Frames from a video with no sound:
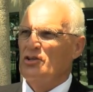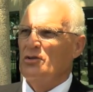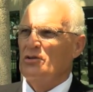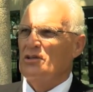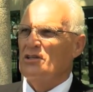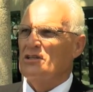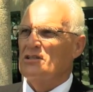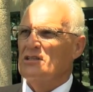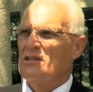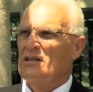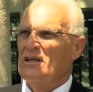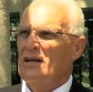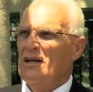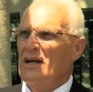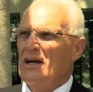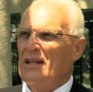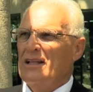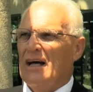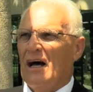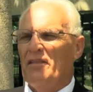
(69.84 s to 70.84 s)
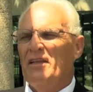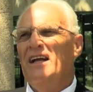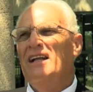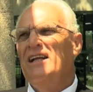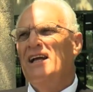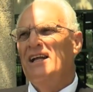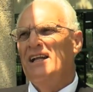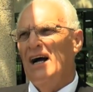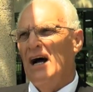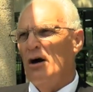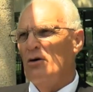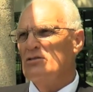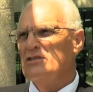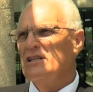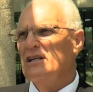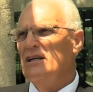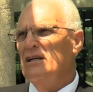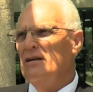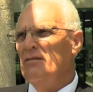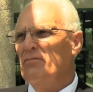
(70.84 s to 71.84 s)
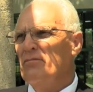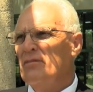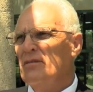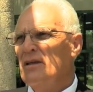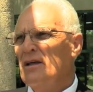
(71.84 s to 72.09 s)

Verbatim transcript: students. Now, they need housing,